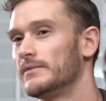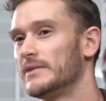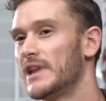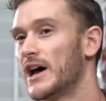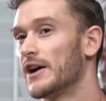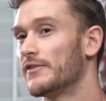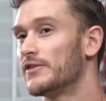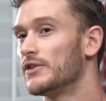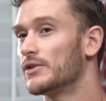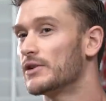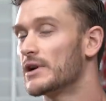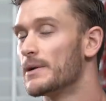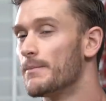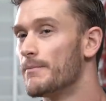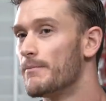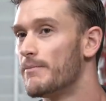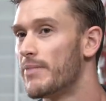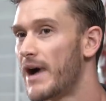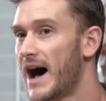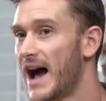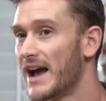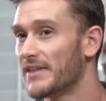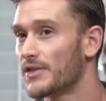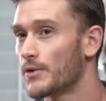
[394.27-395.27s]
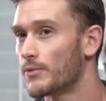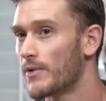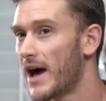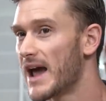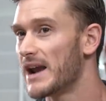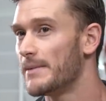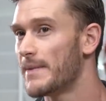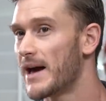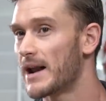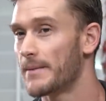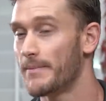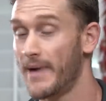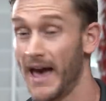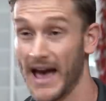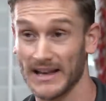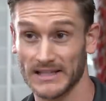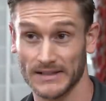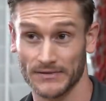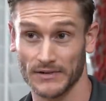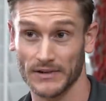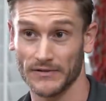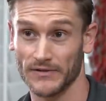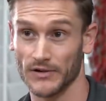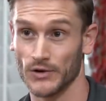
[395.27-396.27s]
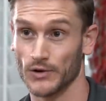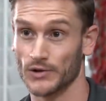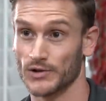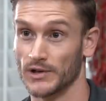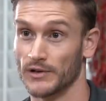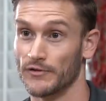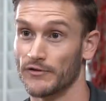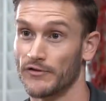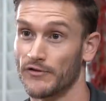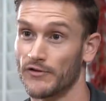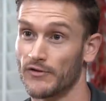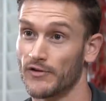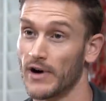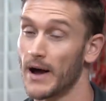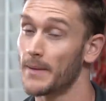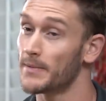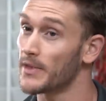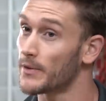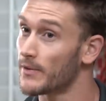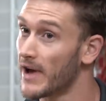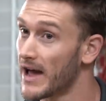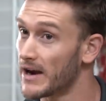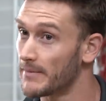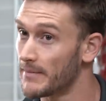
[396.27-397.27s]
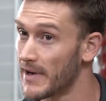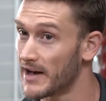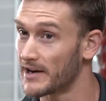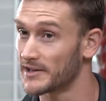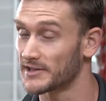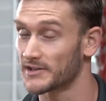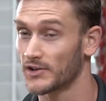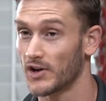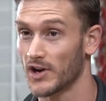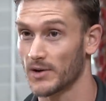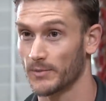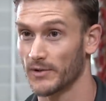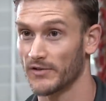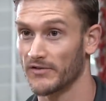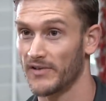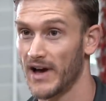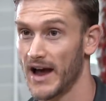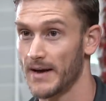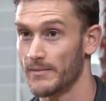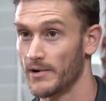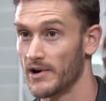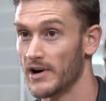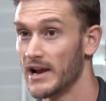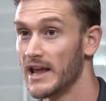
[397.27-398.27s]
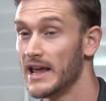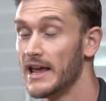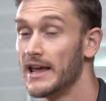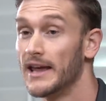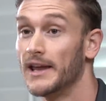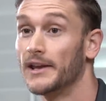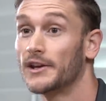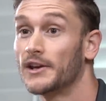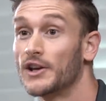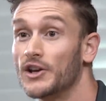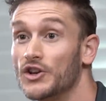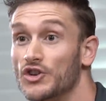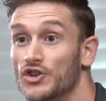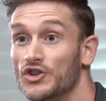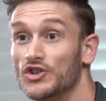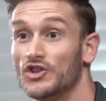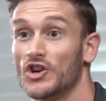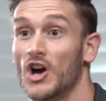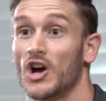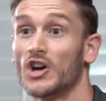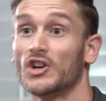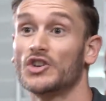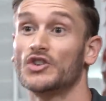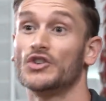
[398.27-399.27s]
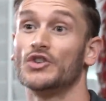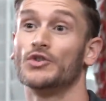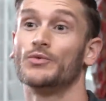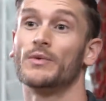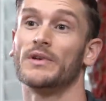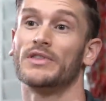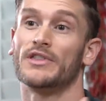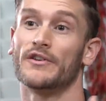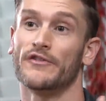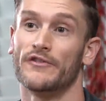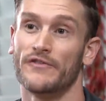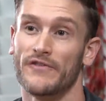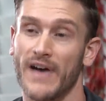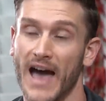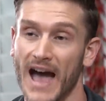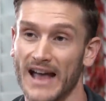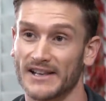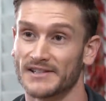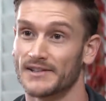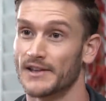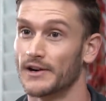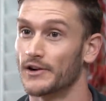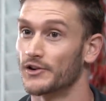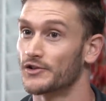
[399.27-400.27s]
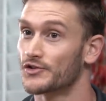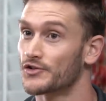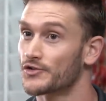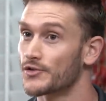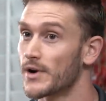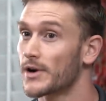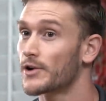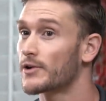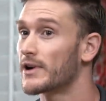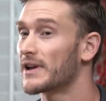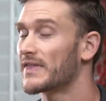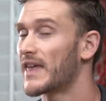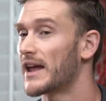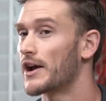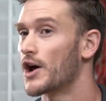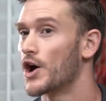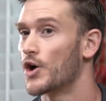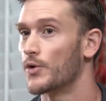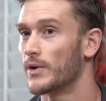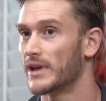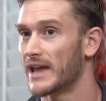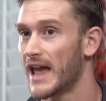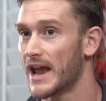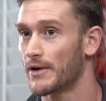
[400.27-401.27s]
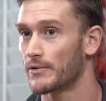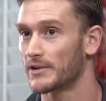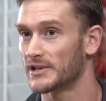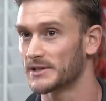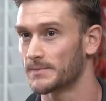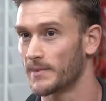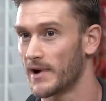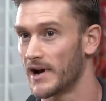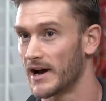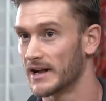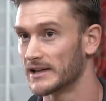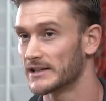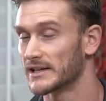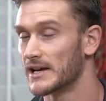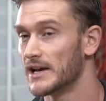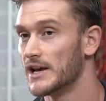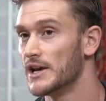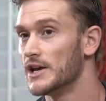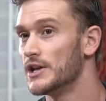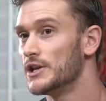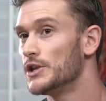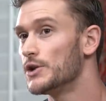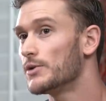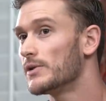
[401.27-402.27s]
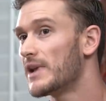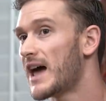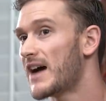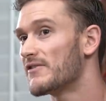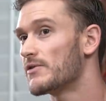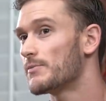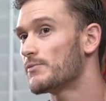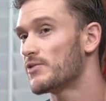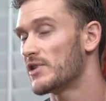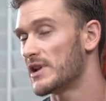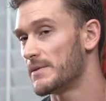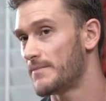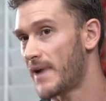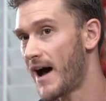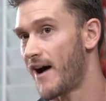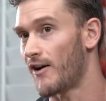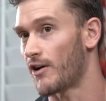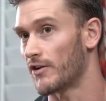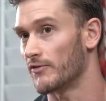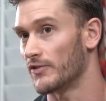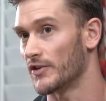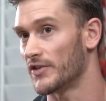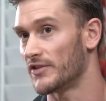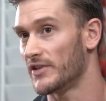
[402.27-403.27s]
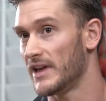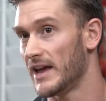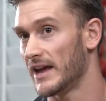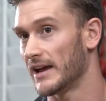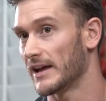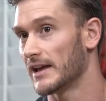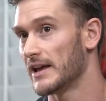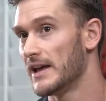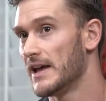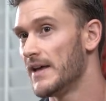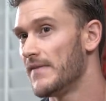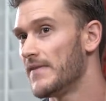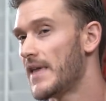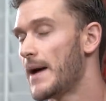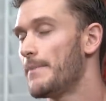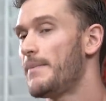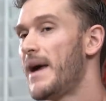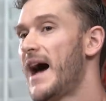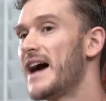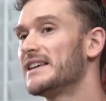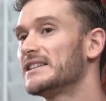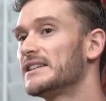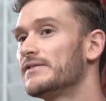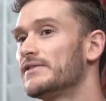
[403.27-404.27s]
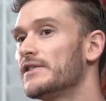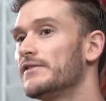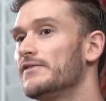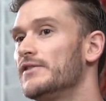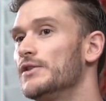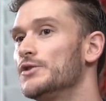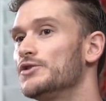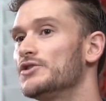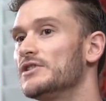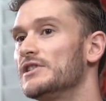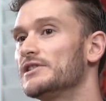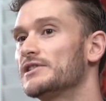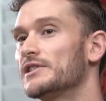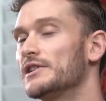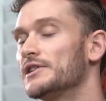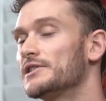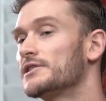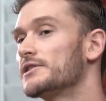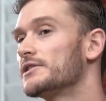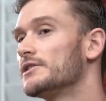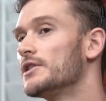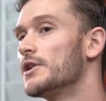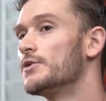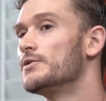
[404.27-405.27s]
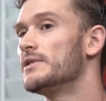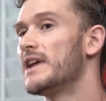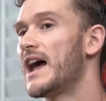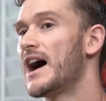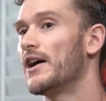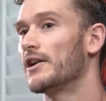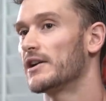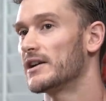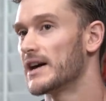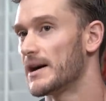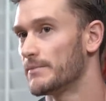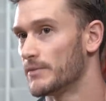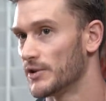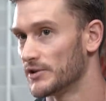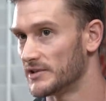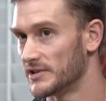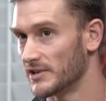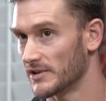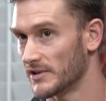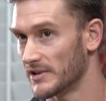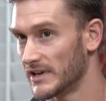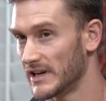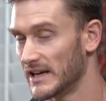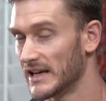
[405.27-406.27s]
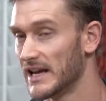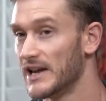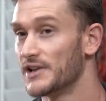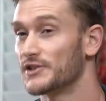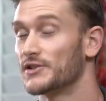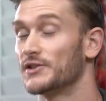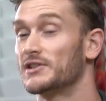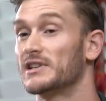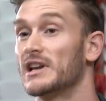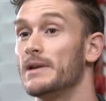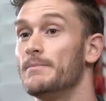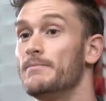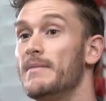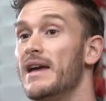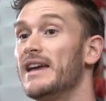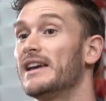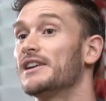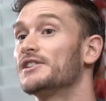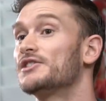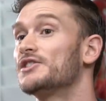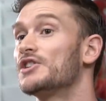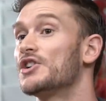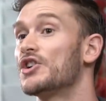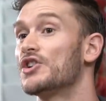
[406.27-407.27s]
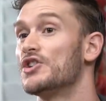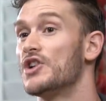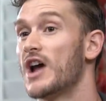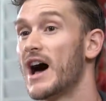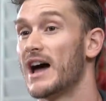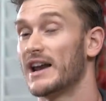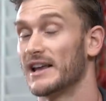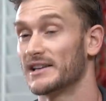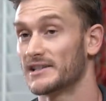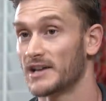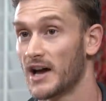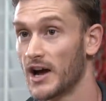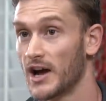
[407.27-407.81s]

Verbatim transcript: Now, if you combine the right amount of passive diffusion from the right amount of soluble fiber in conjunction with the fats that are triggering that OEA response, you can have a pretty powerful thing. That passive diffusion is going to slow down gut motility. So it's going to make it so you're not as